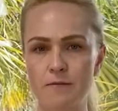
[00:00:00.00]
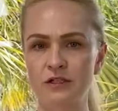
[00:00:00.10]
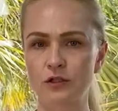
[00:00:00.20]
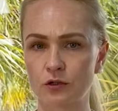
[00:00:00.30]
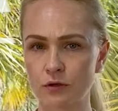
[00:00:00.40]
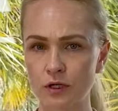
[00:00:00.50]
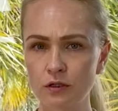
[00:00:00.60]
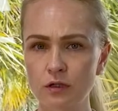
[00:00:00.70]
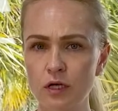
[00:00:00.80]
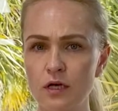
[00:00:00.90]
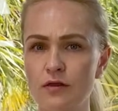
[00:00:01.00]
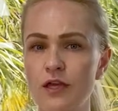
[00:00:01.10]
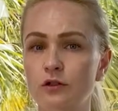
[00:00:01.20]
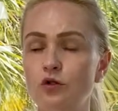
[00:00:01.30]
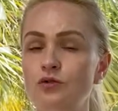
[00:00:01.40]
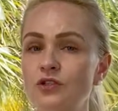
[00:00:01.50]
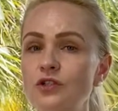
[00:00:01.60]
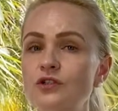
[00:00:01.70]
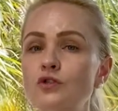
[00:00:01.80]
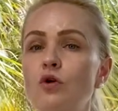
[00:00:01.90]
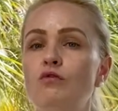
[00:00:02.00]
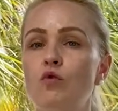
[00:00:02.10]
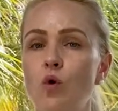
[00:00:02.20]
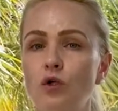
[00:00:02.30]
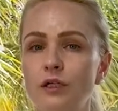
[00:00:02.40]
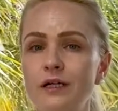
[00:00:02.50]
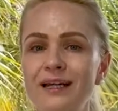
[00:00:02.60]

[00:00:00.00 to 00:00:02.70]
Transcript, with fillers: material that consists of water